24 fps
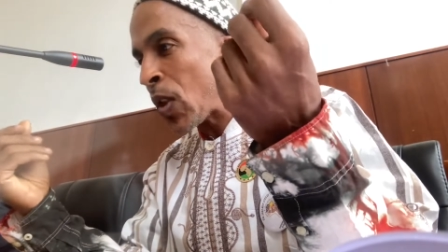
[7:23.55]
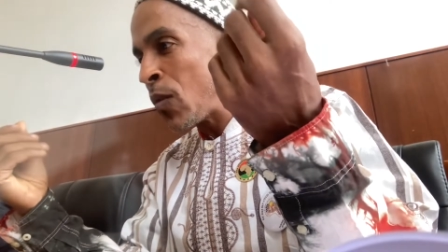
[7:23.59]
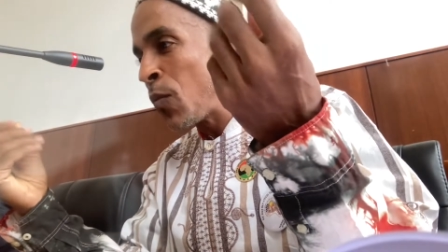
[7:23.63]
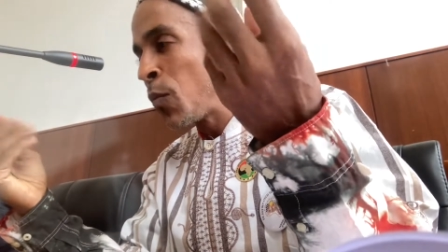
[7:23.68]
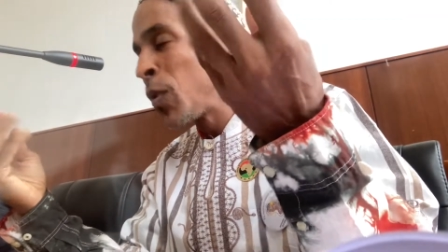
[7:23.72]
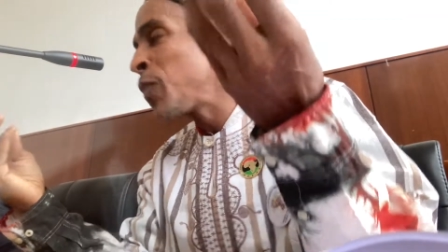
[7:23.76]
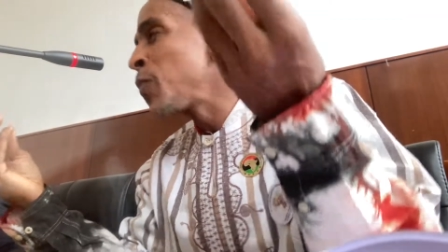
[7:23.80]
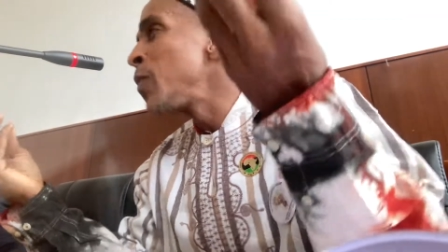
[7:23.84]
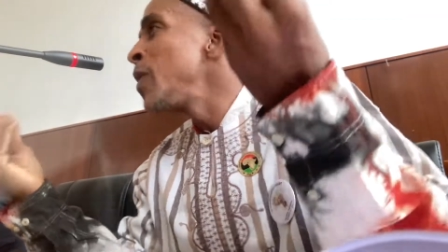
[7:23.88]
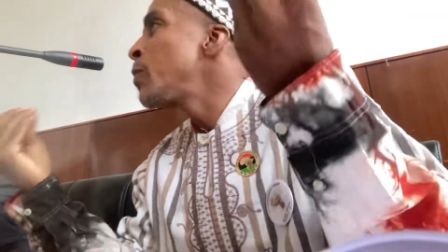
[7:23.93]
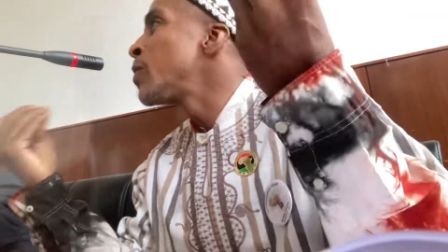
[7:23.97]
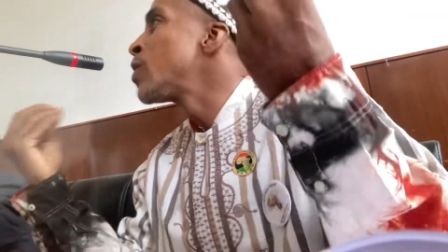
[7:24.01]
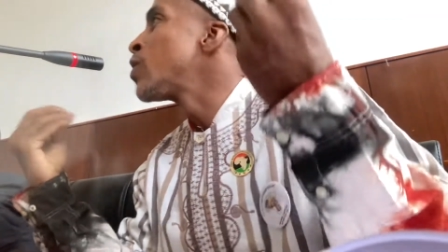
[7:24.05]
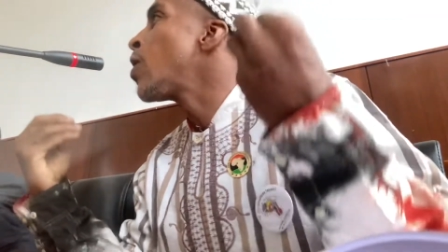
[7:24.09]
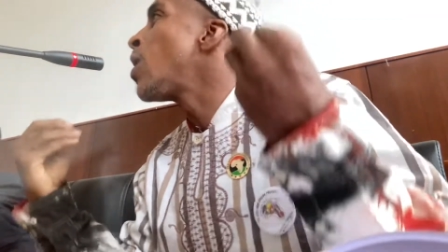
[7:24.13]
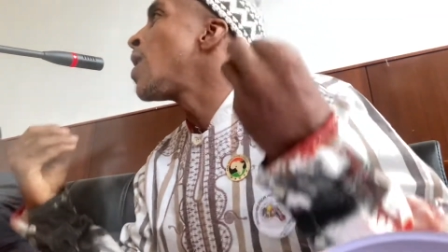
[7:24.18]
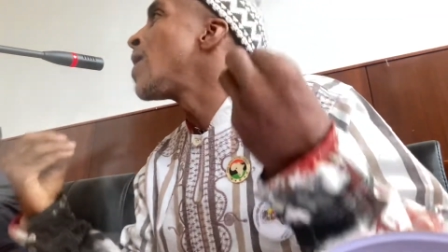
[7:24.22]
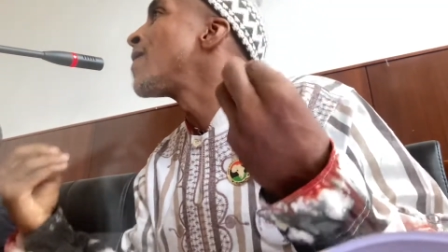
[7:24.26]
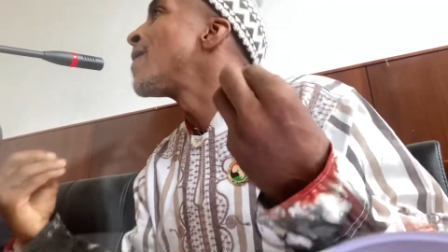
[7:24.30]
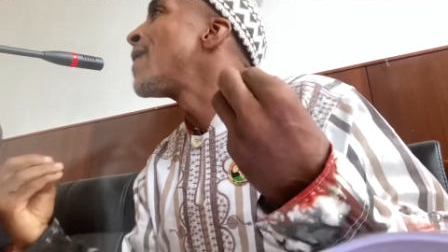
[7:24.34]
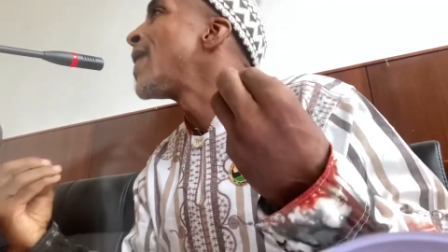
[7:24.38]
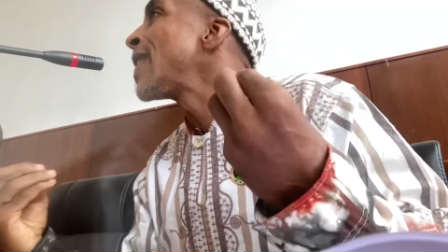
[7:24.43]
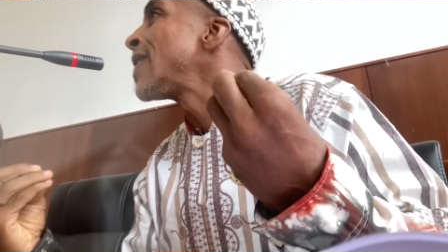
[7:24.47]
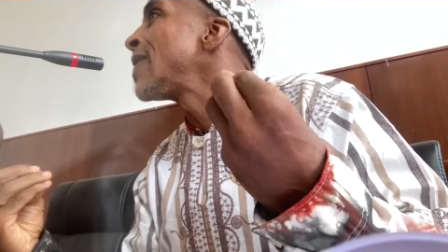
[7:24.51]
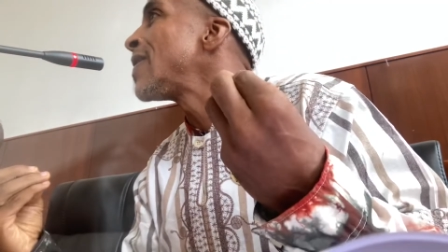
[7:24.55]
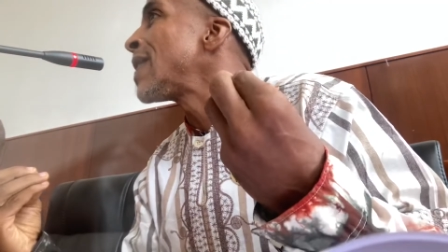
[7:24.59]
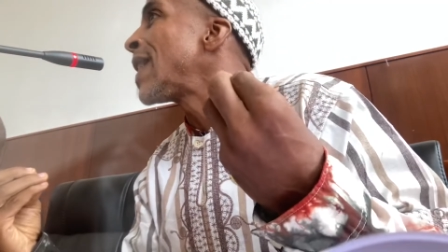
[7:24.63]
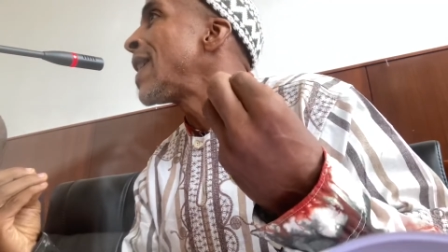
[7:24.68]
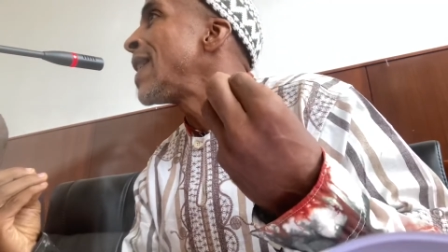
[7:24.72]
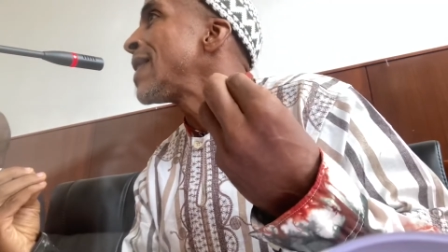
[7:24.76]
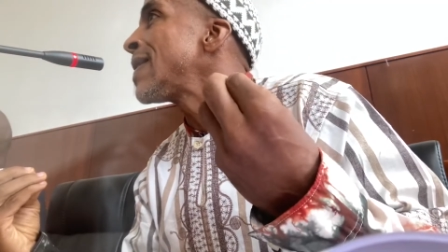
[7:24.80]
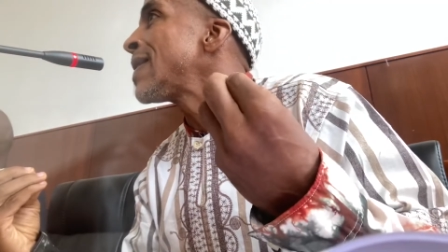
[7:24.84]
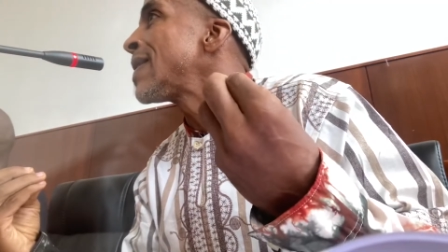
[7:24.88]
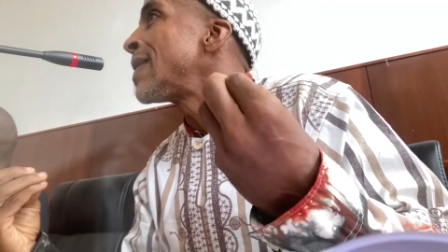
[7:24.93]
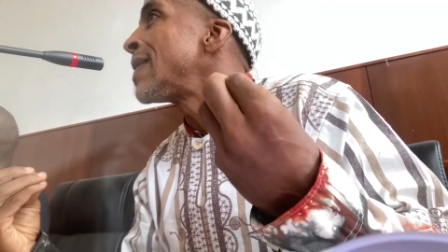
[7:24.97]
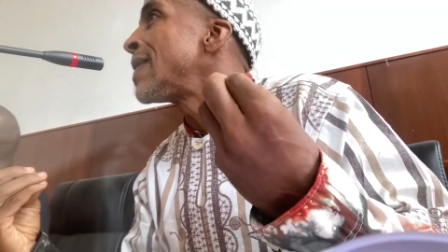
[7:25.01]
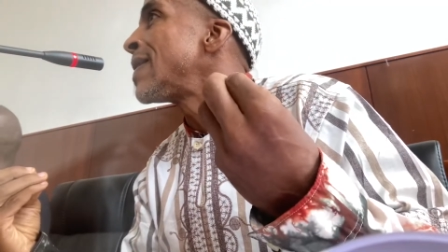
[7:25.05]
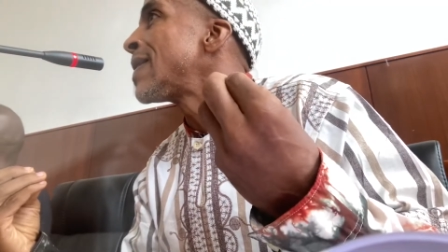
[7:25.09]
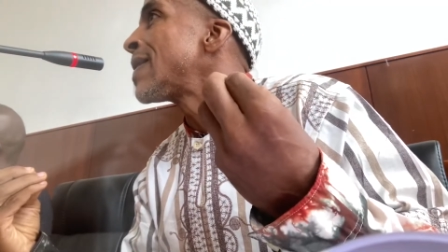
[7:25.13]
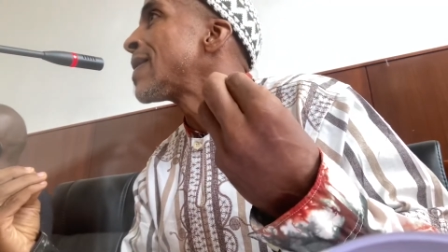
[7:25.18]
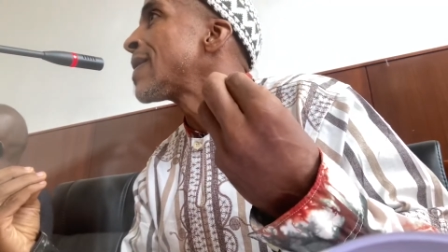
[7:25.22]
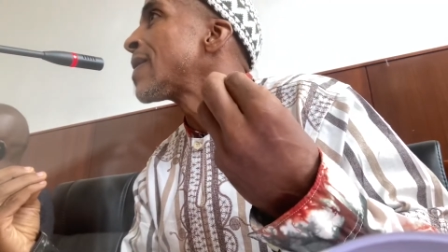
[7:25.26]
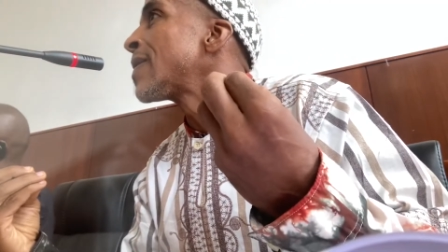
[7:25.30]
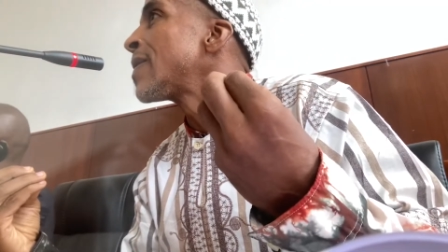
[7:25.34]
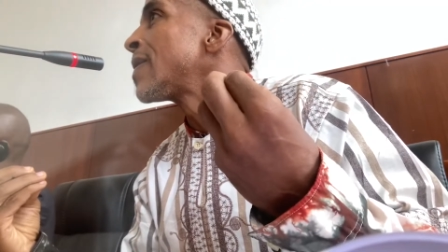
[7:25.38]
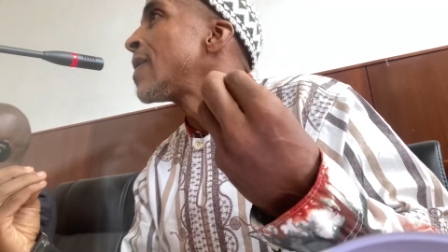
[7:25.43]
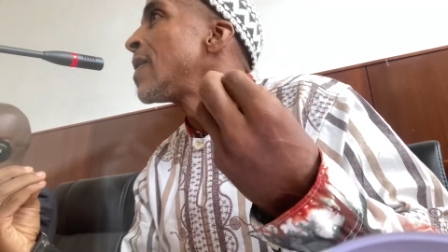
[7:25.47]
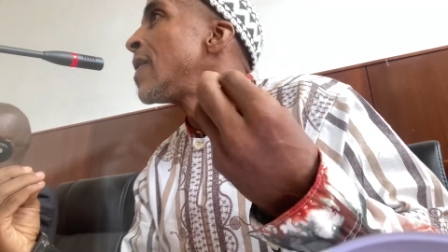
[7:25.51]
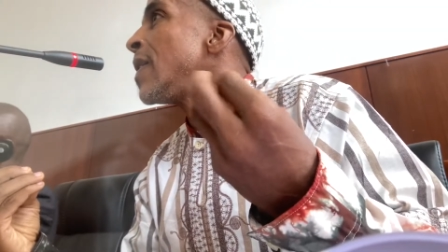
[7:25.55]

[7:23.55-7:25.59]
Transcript: what we would call vital essence.